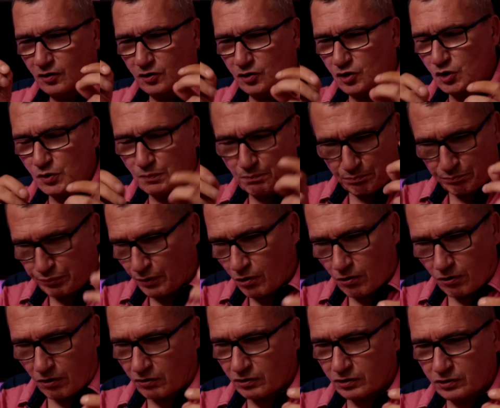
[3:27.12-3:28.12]

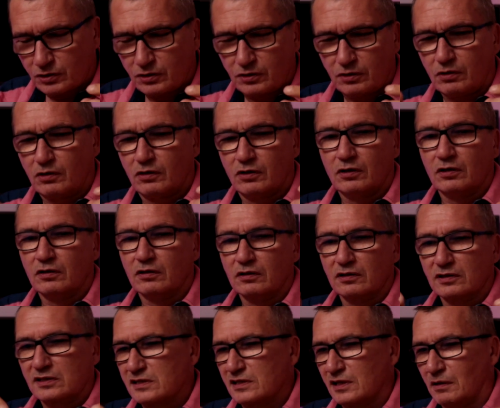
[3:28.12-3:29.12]
spark
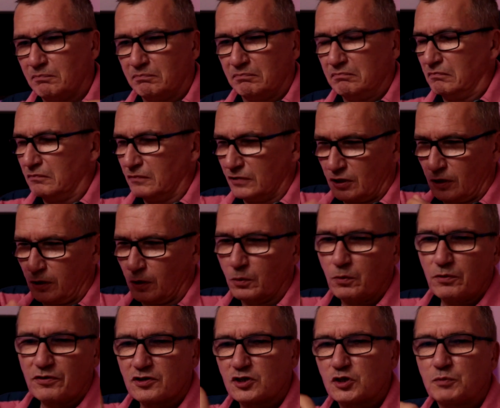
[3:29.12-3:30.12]
or some
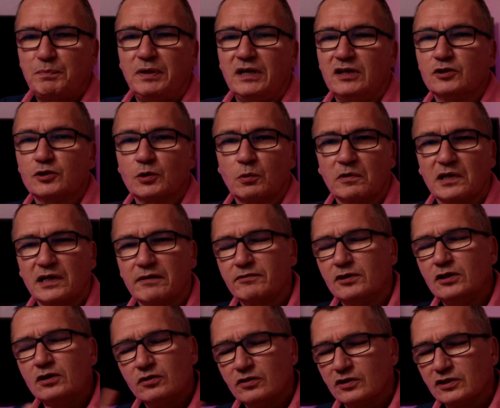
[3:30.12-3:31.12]
clothes pins or whatever.
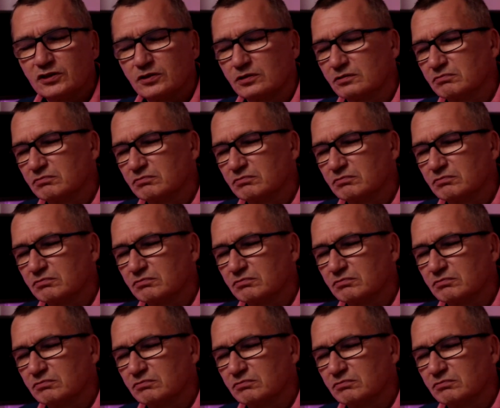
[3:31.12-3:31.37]
No,